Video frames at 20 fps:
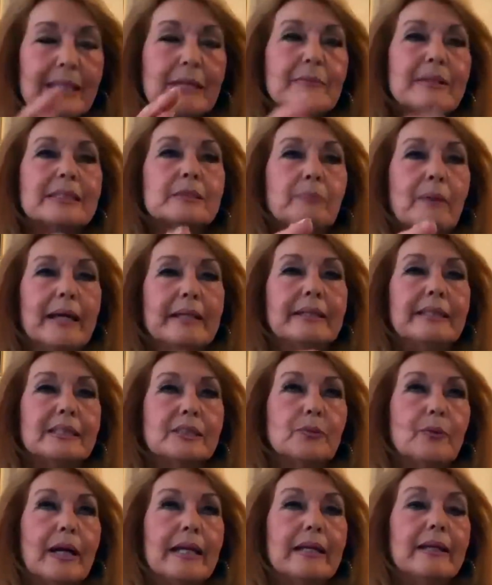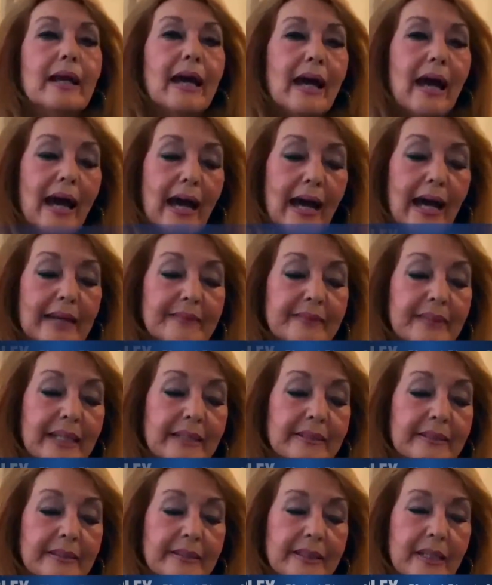Well, let me explain it this way. I
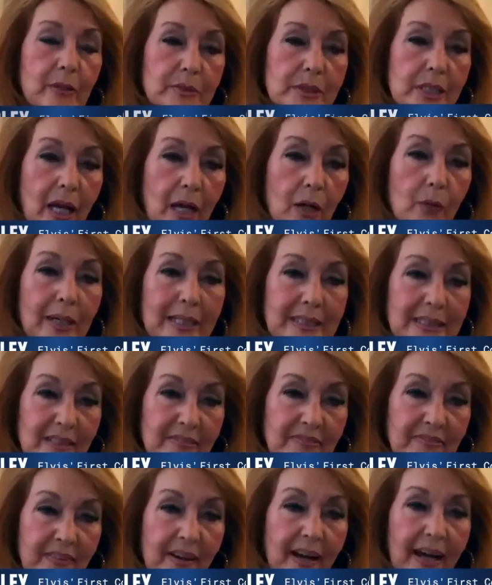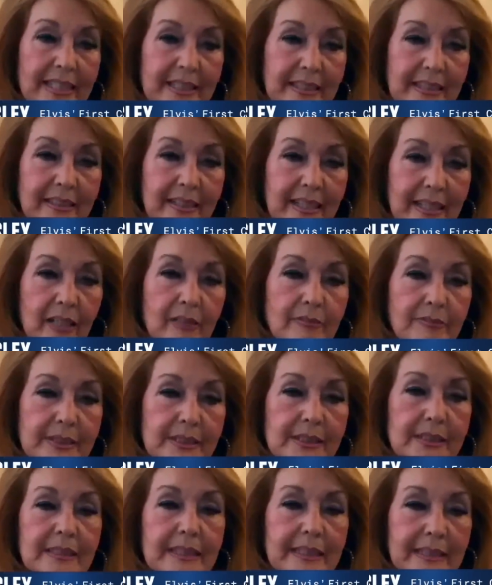think that there was always a fight in
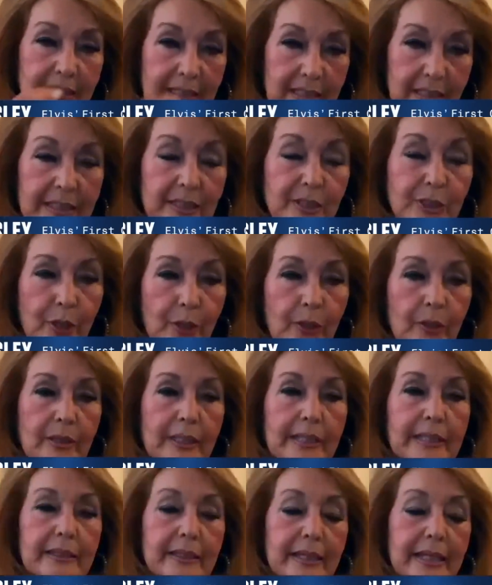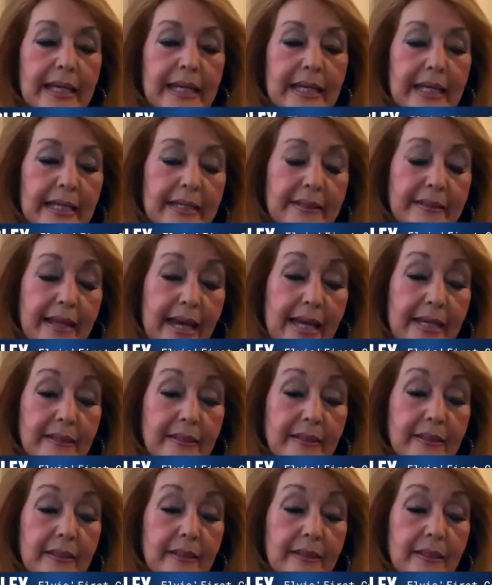Elvis internally, in that
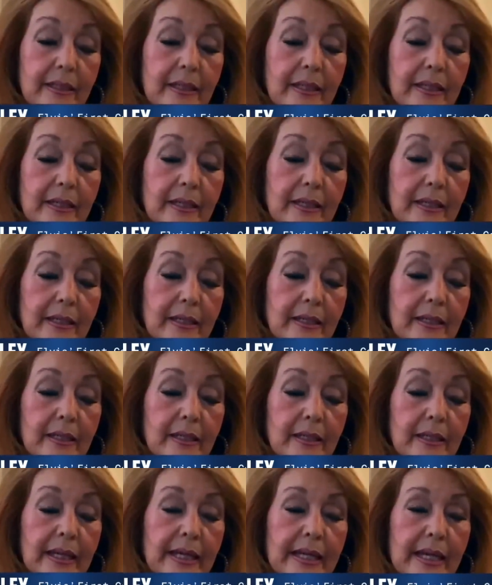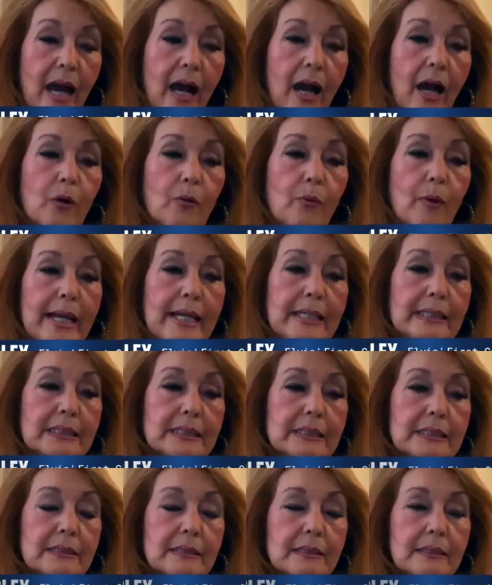he
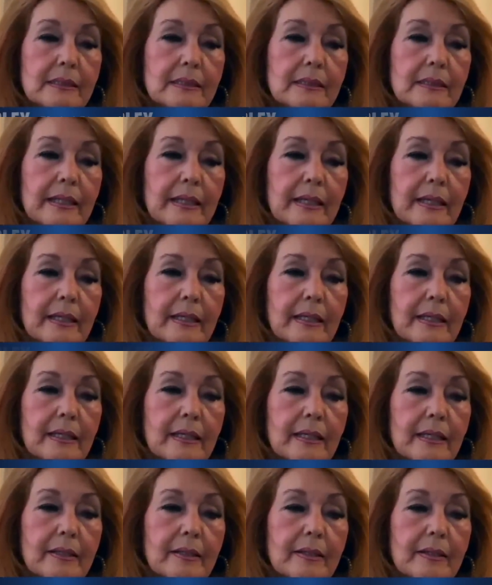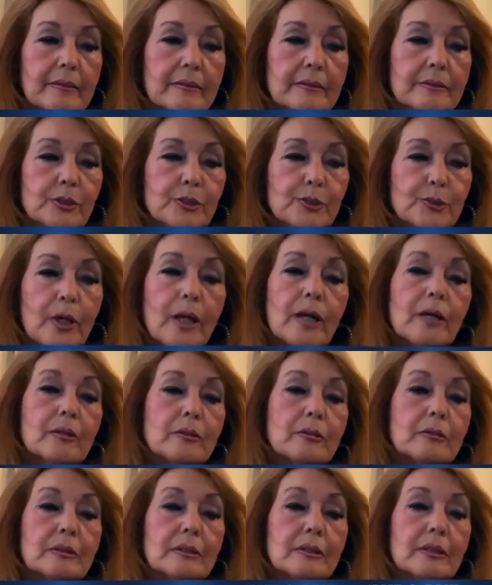always
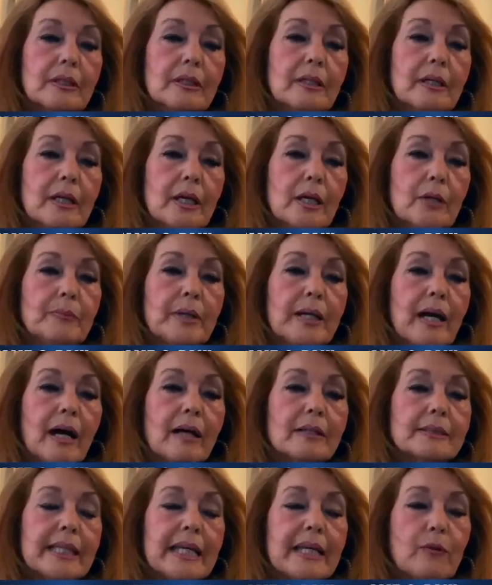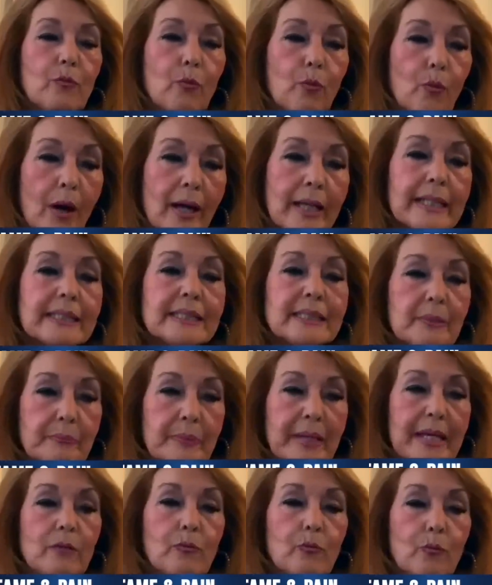struggled because he wanted to
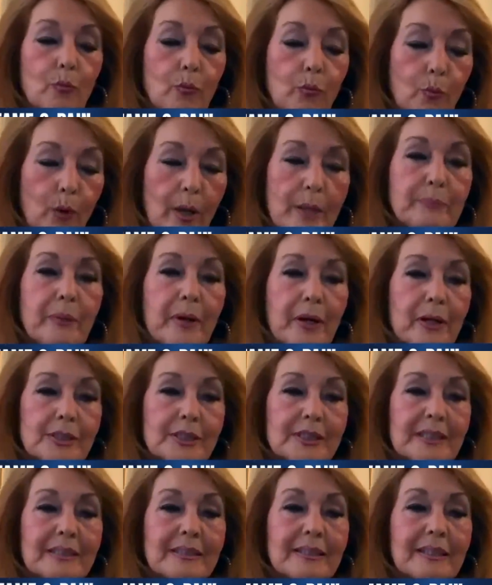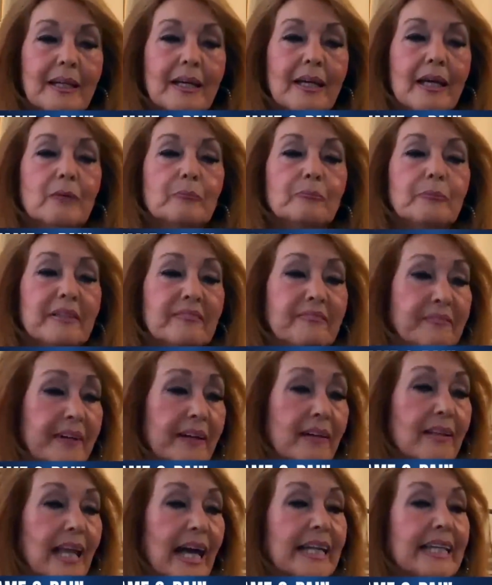be one person, but
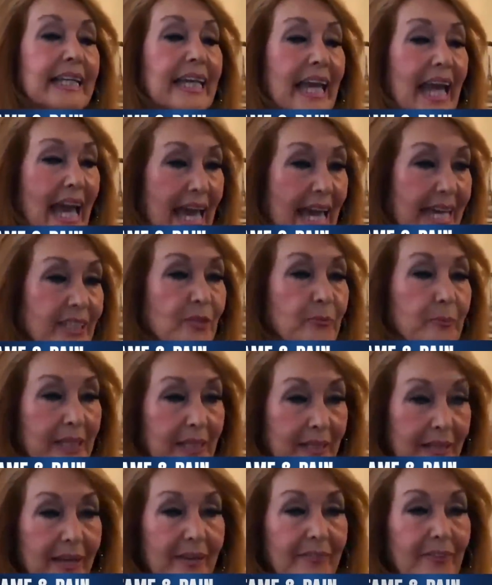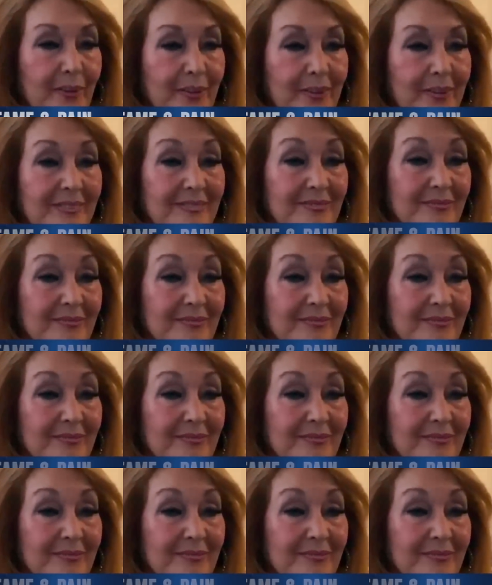felt like he had to be another.